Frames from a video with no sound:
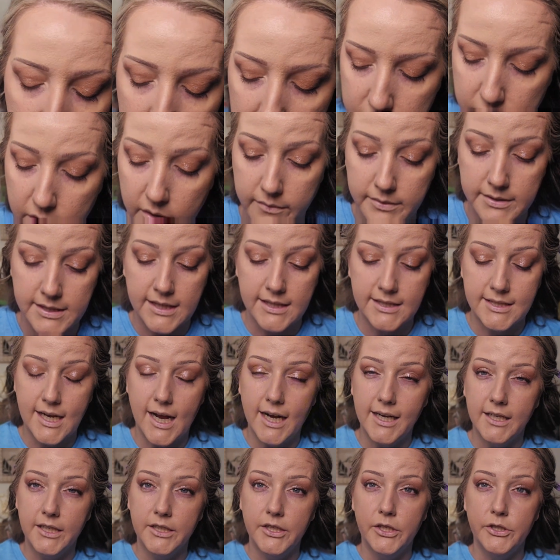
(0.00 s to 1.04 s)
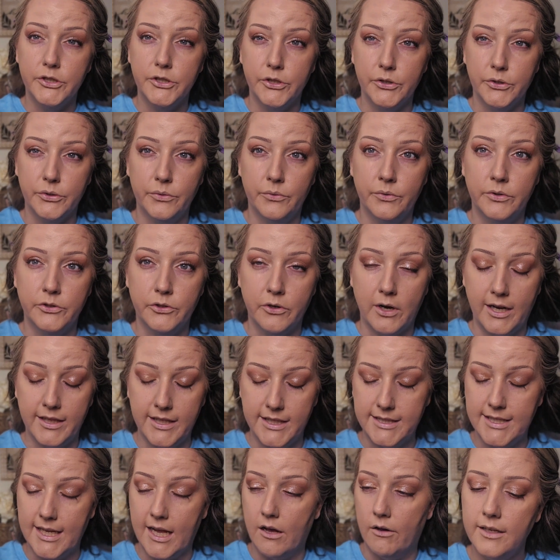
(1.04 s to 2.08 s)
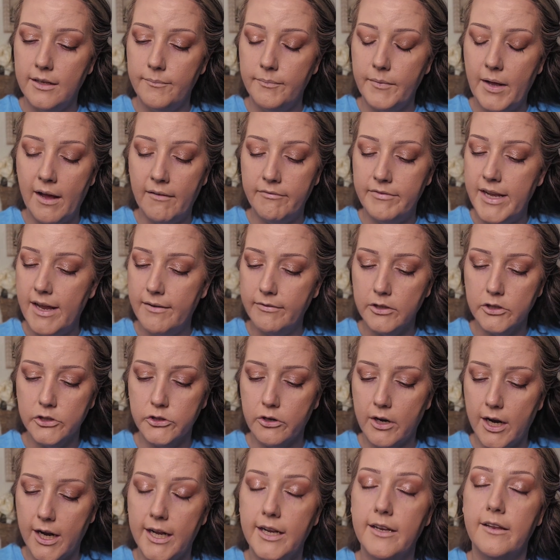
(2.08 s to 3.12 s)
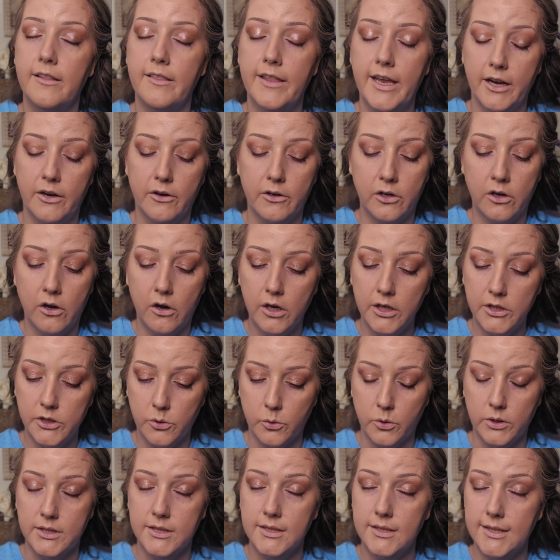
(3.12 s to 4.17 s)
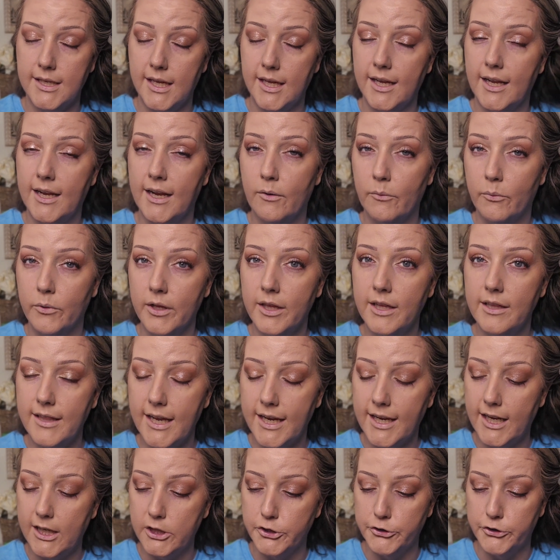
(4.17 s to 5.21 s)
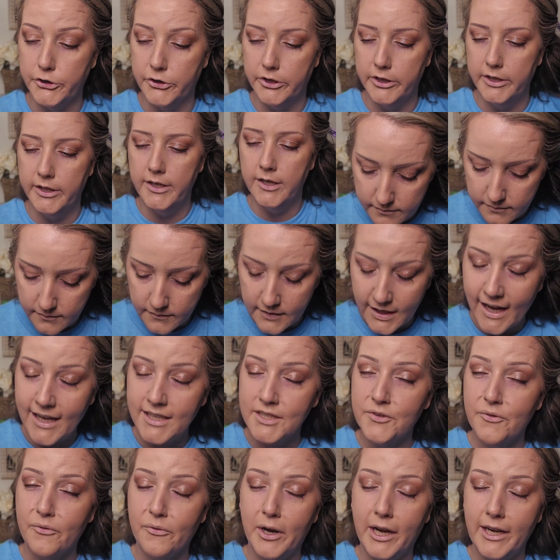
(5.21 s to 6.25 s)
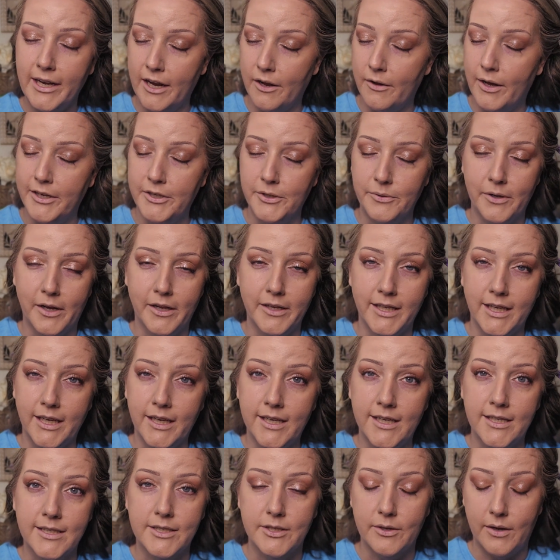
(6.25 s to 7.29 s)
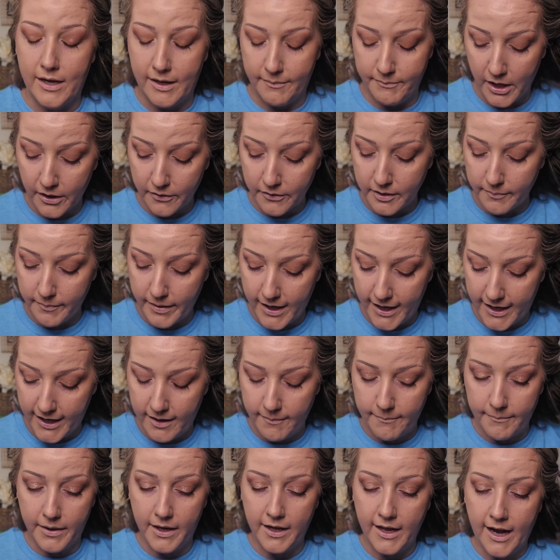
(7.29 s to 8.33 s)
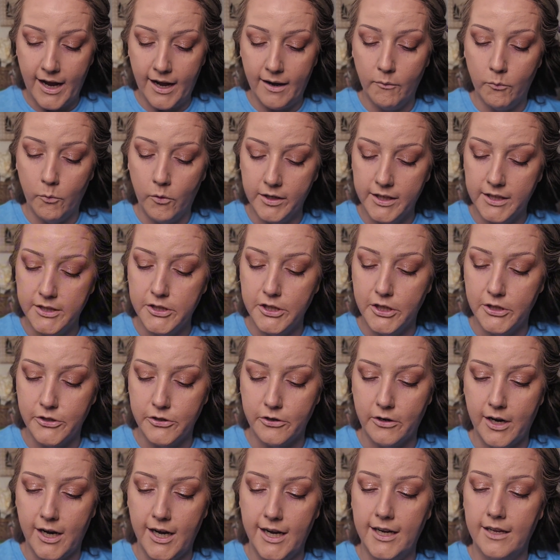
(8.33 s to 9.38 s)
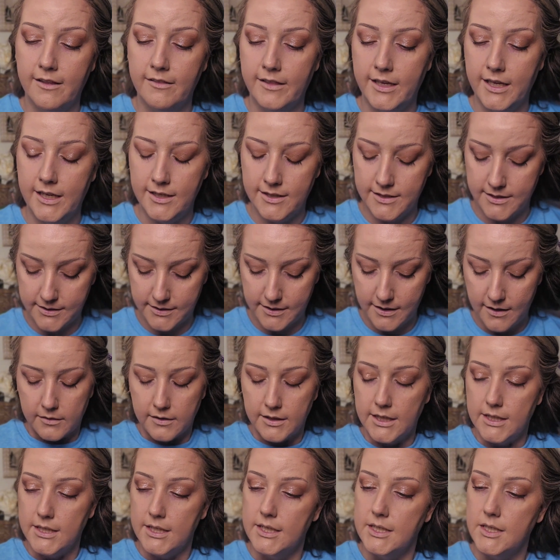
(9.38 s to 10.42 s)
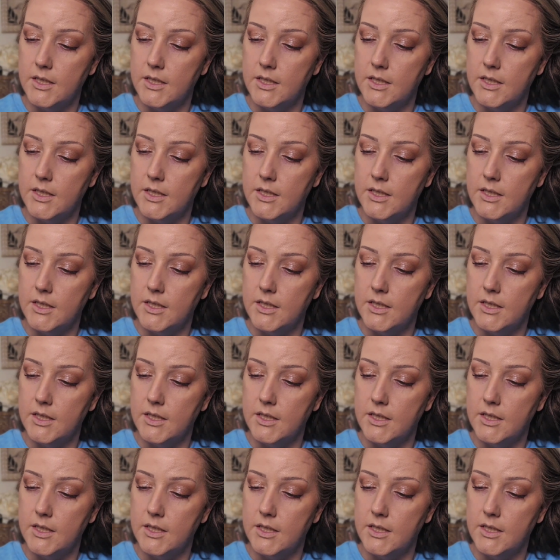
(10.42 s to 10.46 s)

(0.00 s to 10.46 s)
So I was excited to try this out. I've never tried their contour stick, and I really think I should. As of right now, I do not need it, so I'm not going to buy it, but I wanted to try this. This is